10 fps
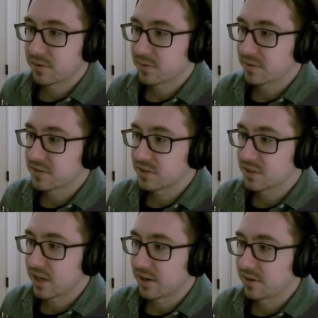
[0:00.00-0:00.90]
Grixis
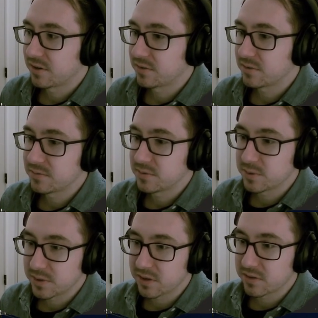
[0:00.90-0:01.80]
Shadow doing